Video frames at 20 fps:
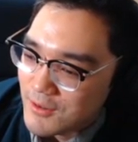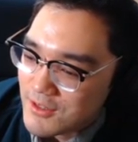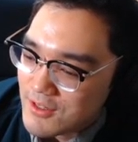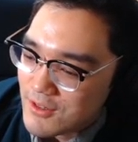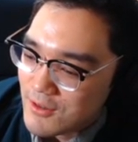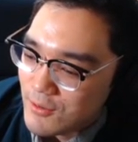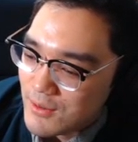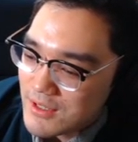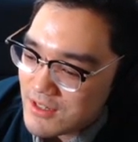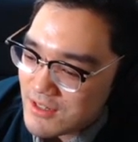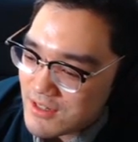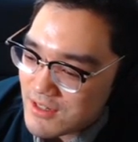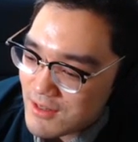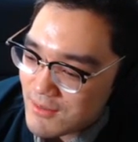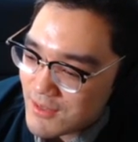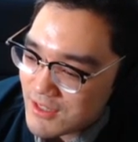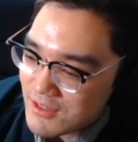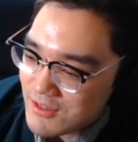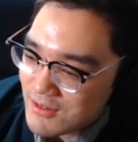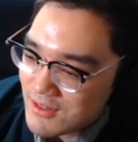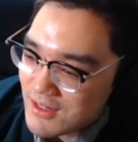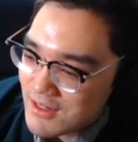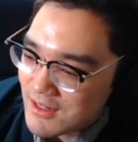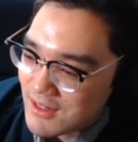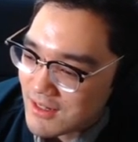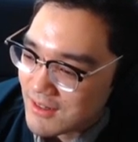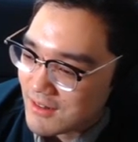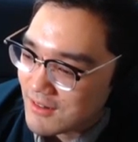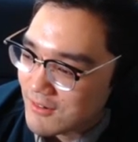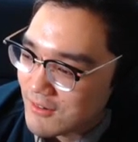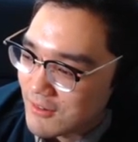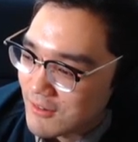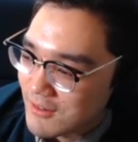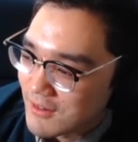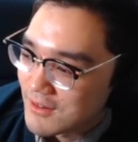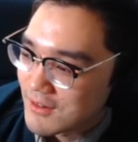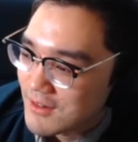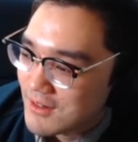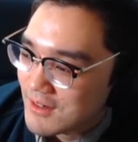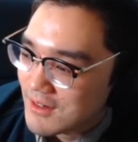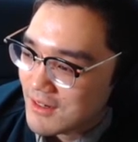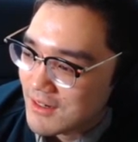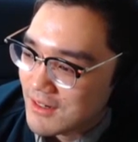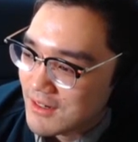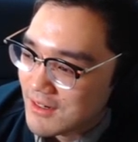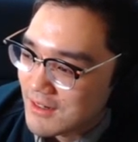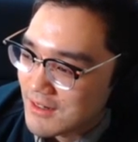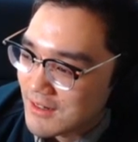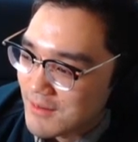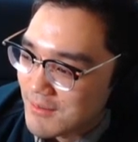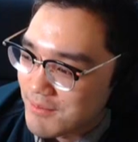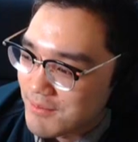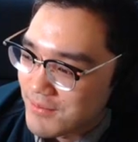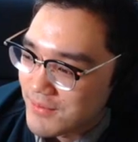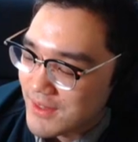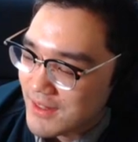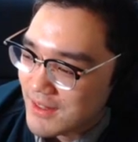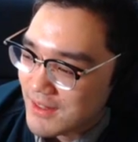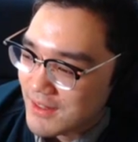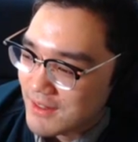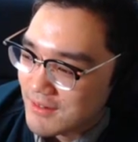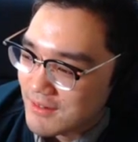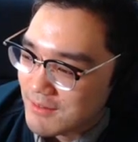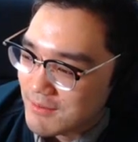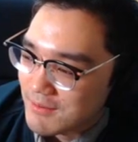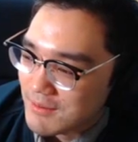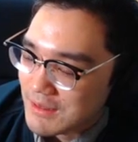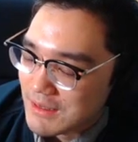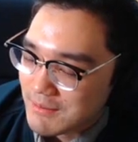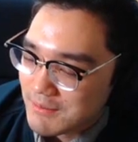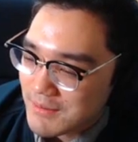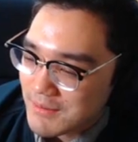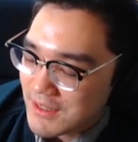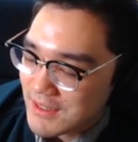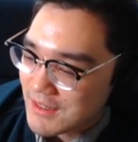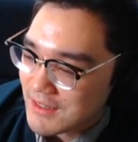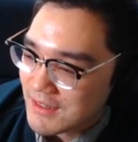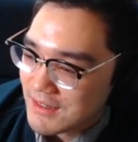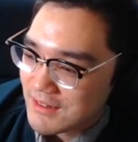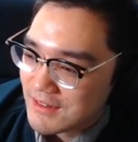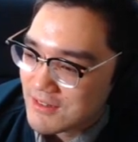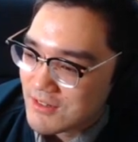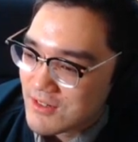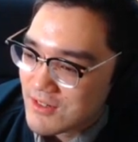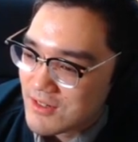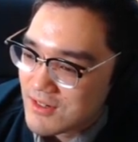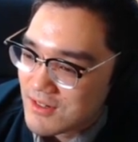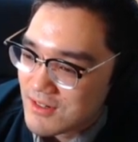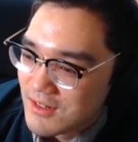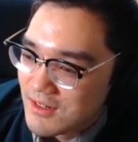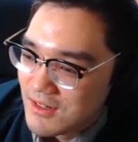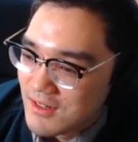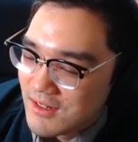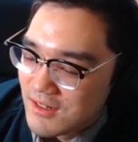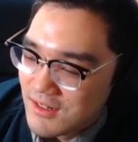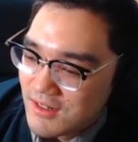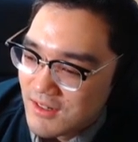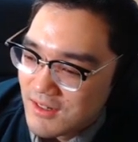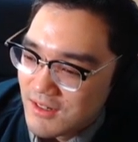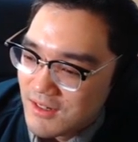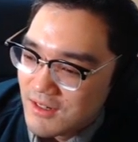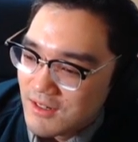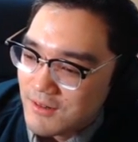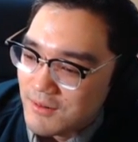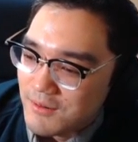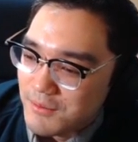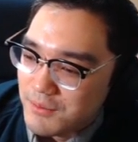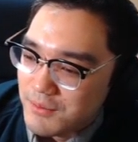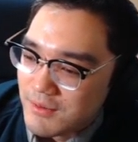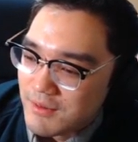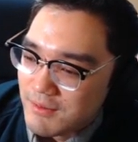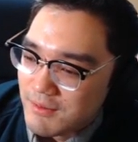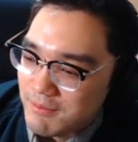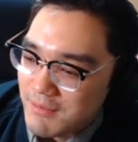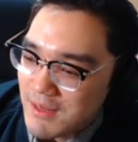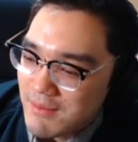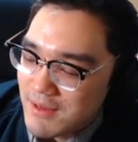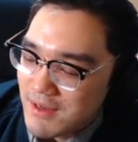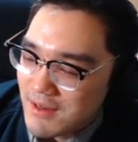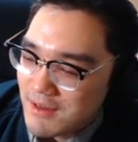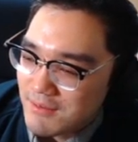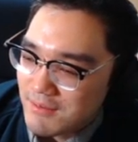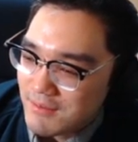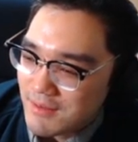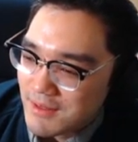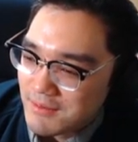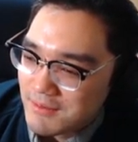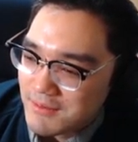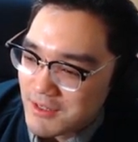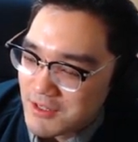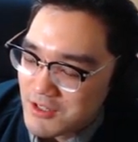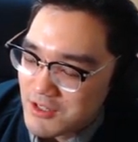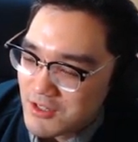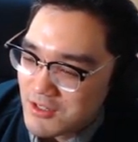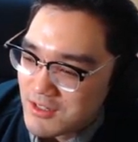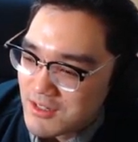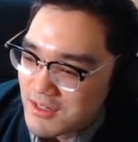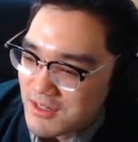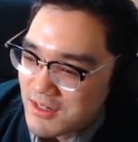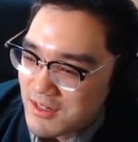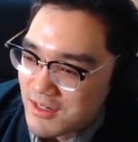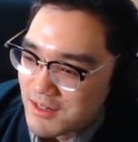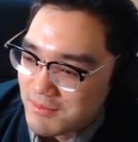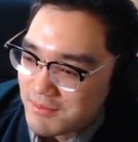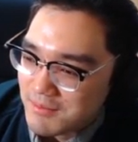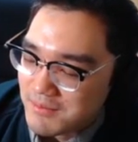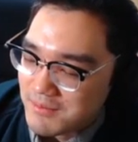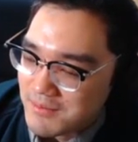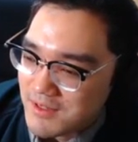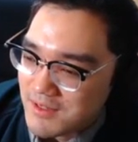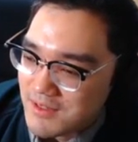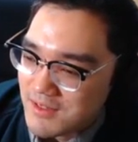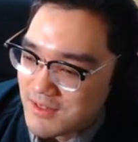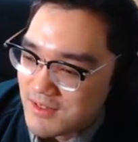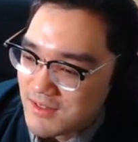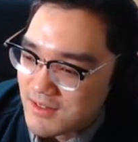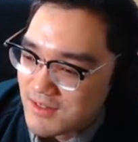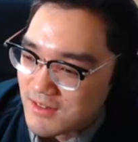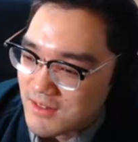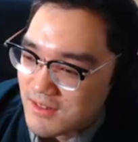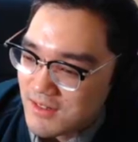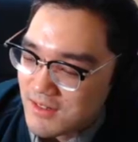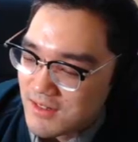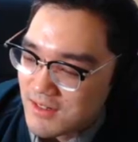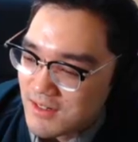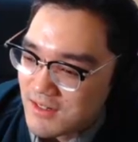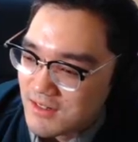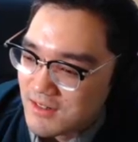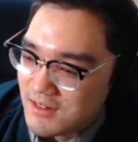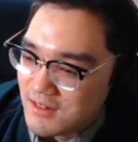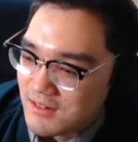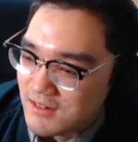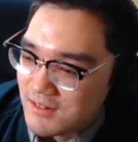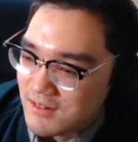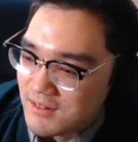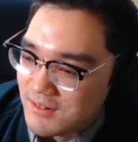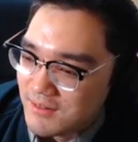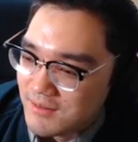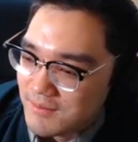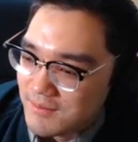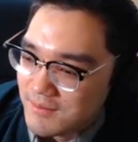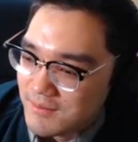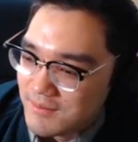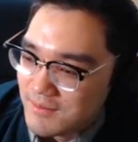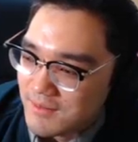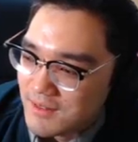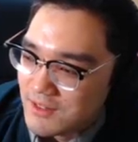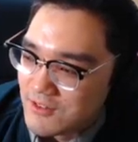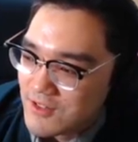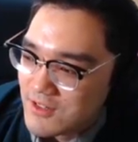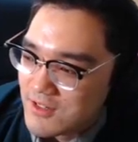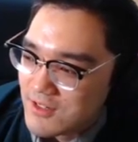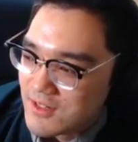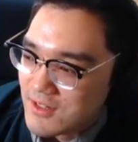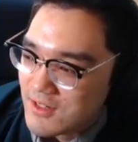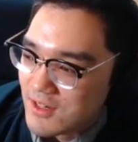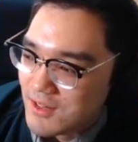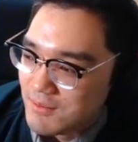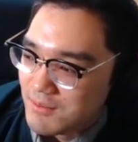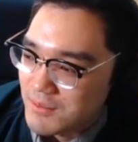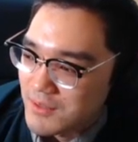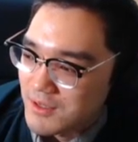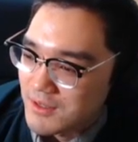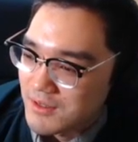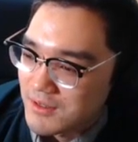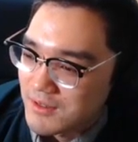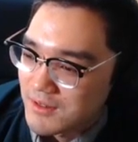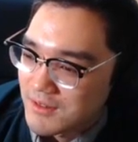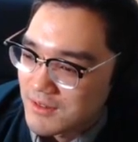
So we just need Mitsuhide, or uh, then I might just. Maybe I'm, I'm. I should stop, cause this is not good. I should stop, bruh.